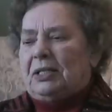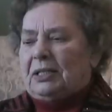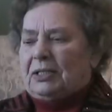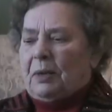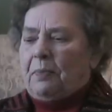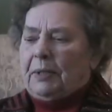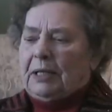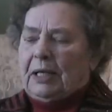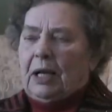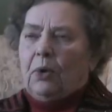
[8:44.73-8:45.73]
that
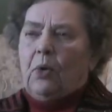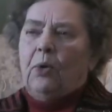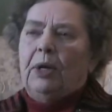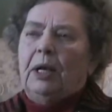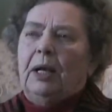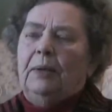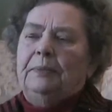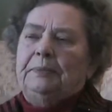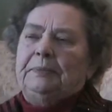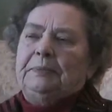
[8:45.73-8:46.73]
somebody can go and uh,
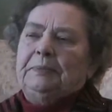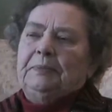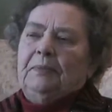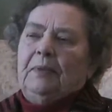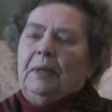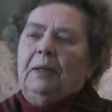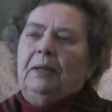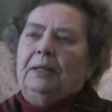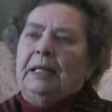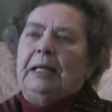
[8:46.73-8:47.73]

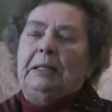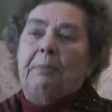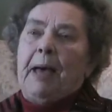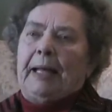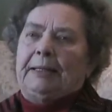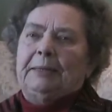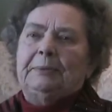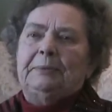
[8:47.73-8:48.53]
take the bath